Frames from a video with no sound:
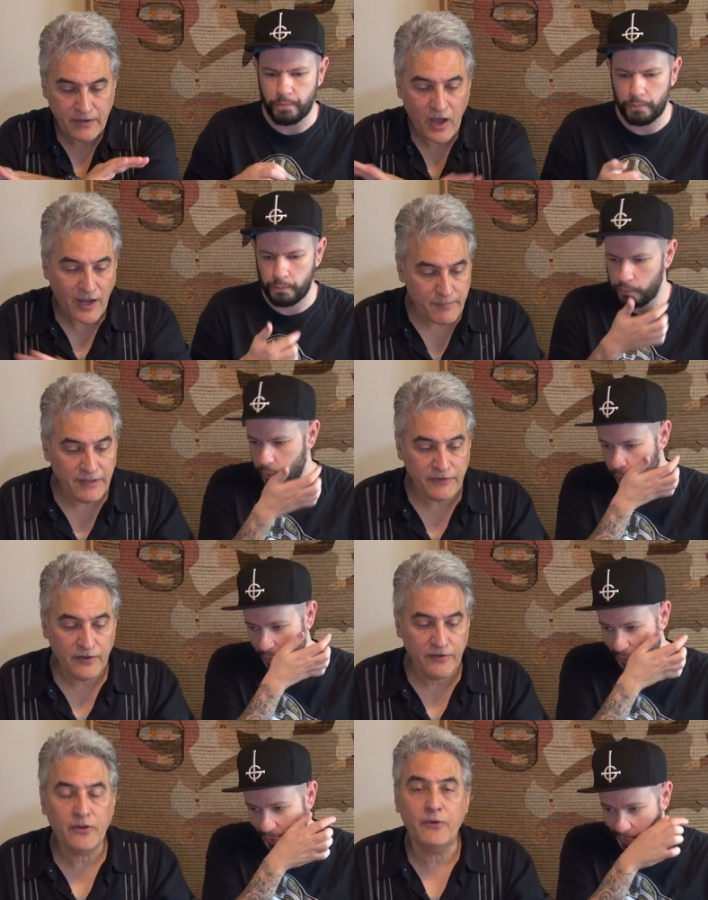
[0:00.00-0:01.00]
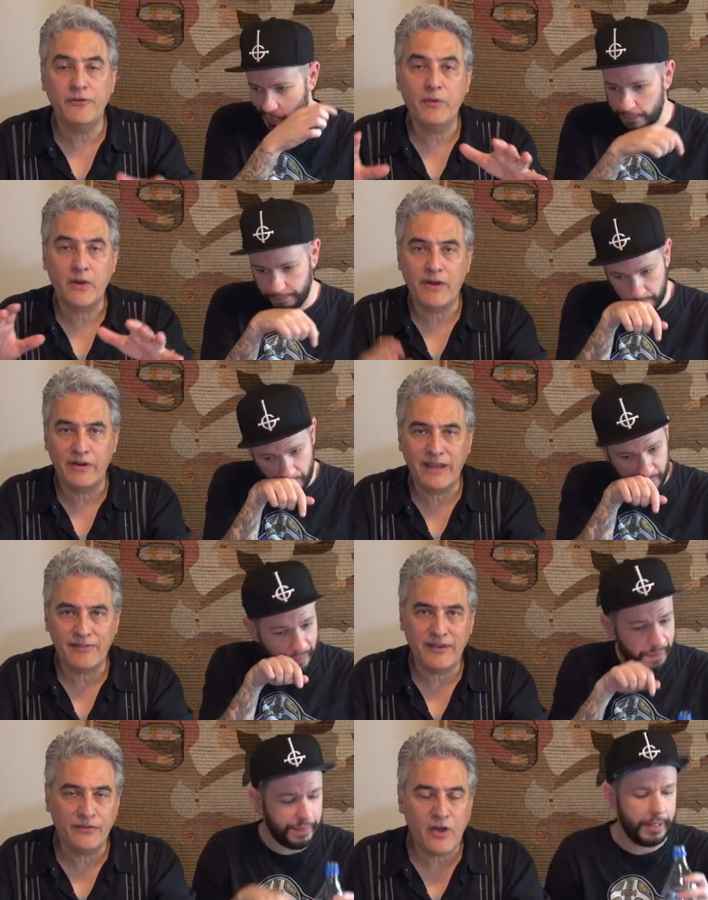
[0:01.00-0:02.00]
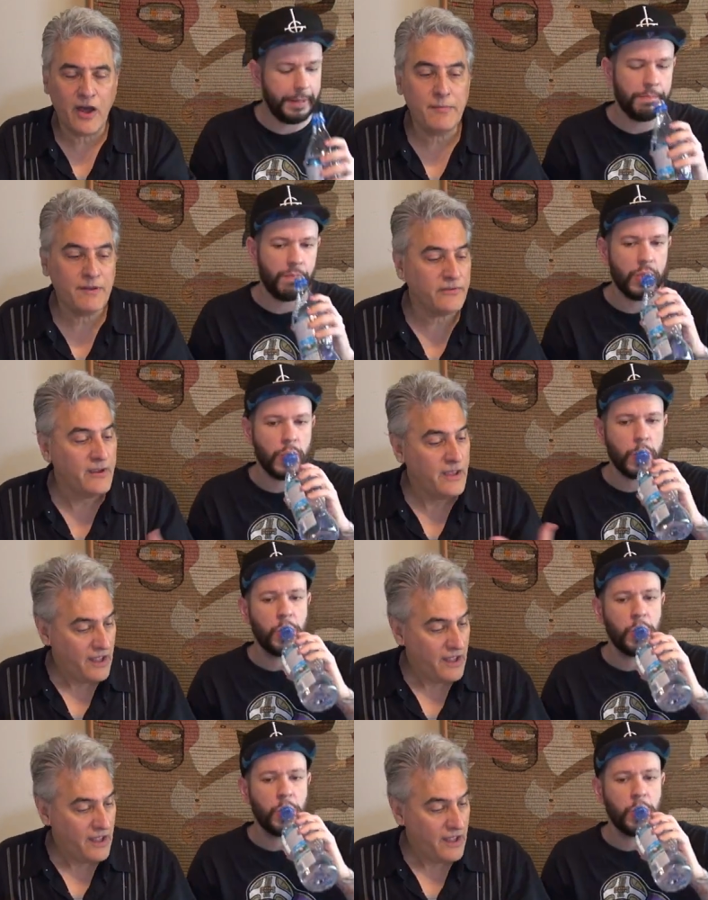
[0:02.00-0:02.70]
Speaker 1: condiments. So if you want to go out and get these condiments,